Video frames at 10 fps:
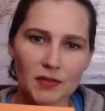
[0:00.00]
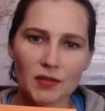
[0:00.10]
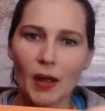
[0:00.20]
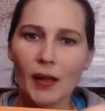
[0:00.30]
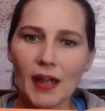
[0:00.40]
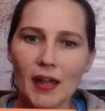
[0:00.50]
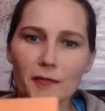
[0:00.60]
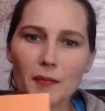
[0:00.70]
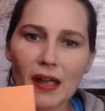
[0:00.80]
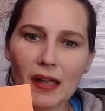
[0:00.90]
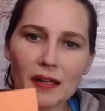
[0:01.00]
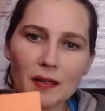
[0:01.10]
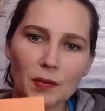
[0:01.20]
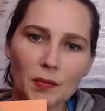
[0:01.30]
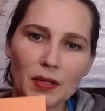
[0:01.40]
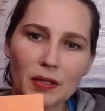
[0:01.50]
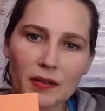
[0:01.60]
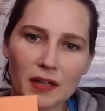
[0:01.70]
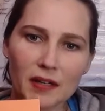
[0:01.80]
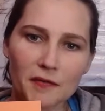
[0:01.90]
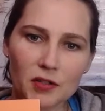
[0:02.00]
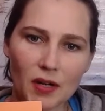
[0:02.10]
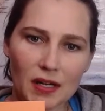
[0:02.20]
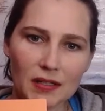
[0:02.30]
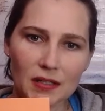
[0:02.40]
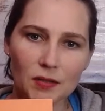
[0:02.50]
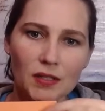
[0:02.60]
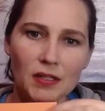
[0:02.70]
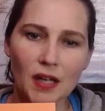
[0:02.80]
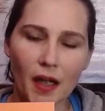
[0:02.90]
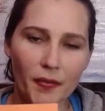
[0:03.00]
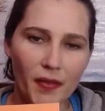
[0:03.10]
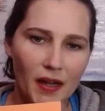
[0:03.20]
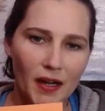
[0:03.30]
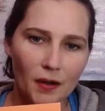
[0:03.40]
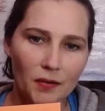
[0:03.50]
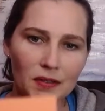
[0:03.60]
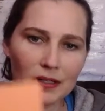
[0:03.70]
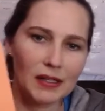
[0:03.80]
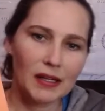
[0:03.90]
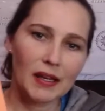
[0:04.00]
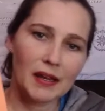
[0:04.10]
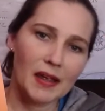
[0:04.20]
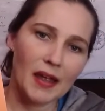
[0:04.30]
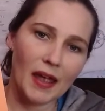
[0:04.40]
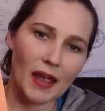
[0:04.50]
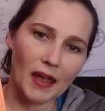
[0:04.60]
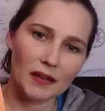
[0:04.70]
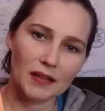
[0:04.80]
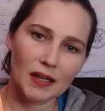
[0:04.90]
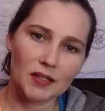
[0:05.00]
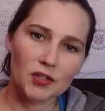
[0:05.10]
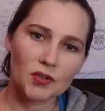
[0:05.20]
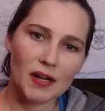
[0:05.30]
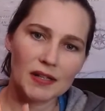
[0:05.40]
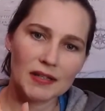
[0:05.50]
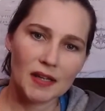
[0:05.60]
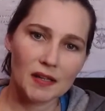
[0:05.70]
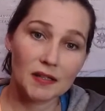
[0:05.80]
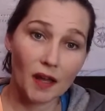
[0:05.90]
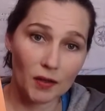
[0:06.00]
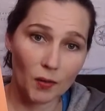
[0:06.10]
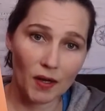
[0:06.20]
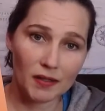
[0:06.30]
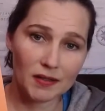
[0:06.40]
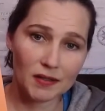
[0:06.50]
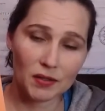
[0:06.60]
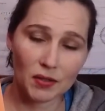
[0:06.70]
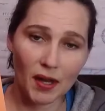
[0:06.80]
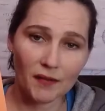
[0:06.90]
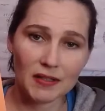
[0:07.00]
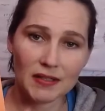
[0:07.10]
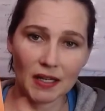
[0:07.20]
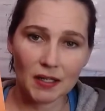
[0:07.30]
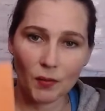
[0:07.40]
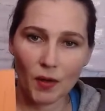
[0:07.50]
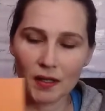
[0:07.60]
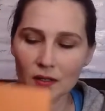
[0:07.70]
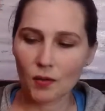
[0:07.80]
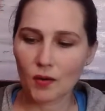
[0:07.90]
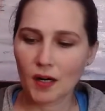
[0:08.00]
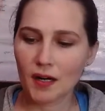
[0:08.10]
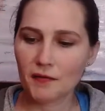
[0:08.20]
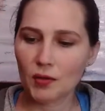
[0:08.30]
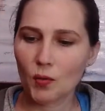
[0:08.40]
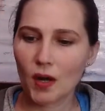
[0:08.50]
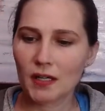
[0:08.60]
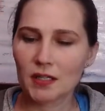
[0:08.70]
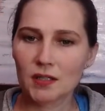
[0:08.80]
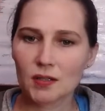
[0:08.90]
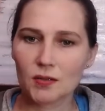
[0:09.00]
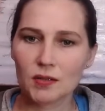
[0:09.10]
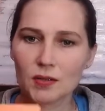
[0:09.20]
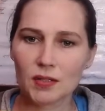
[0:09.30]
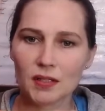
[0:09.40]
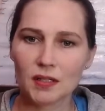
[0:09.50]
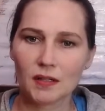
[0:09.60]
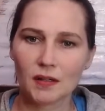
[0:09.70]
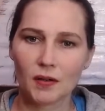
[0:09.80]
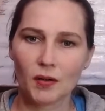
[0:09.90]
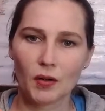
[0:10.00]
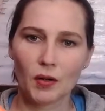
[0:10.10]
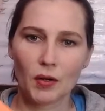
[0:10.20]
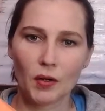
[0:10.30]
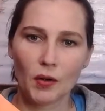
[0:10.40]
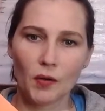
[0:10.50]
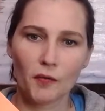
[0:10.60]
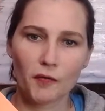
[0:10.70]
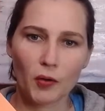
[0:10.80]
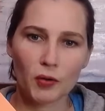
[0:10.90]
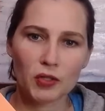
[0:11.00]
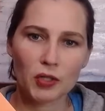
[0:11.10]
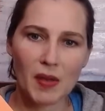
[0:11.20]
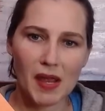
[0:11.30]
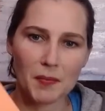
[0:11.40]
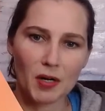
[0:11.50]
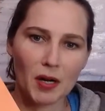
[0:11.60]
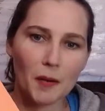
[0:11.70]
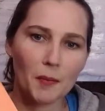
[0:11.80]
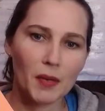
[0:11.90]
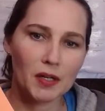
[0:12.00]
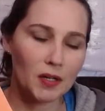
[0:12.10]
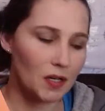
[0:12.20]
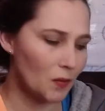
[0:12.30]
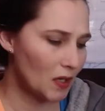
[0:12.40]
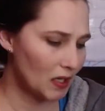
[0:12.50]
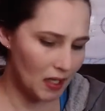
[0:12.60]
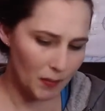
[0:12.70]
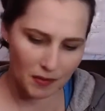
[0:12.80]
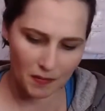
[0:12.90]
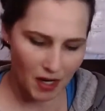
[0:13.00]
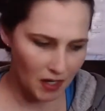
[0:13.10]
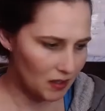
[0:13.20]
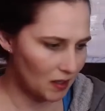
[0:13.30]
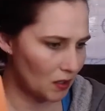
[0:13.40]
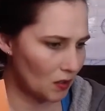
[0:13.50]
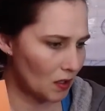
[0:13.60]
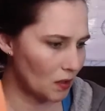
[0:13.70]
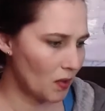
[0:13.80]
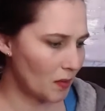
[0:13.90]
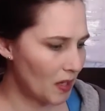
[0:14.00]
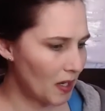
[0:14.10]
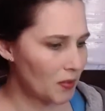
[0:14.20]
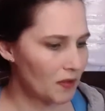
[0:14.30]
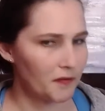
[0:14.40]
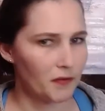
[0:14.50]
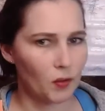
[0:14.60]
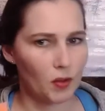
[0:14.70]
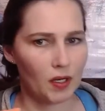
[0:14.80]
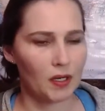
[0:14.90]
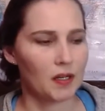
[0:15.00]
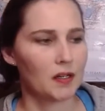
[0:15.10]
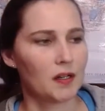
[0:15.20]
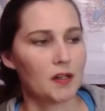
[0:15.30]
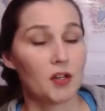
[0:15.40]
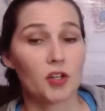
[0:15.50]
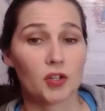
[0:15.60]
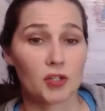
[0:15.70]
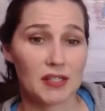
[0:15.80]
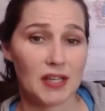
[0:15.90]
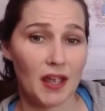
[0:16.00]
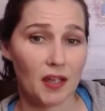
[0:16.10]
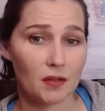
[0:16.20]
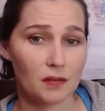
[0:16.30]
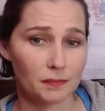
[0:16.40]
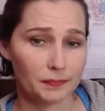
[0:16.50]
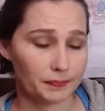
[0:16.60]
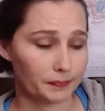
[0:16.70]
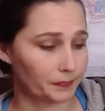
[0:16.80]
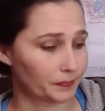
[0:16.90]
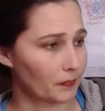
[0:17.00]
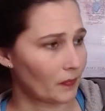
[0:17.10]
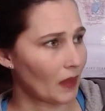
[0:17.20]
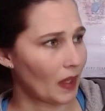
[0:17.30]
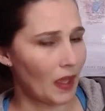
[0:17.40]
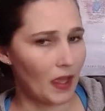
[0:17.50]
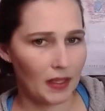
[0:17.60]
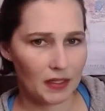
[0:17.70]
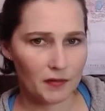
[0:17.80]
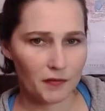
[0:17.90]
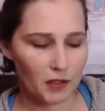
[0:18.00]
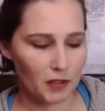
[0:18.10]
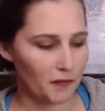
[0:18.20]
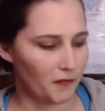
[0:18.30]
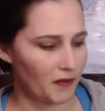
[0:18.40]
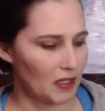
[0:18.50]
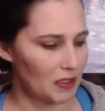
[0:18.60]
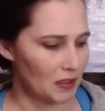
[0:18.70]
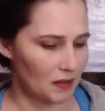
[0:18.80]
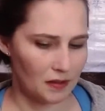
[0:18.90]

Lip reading: So now I have my bill that I've traced. You can cut that out and then trace another one so that you have a second one. Or if you wanted to, you could fold your paper, but you're going to want to keep in mind that you're going to want paper for your tail and for your feet.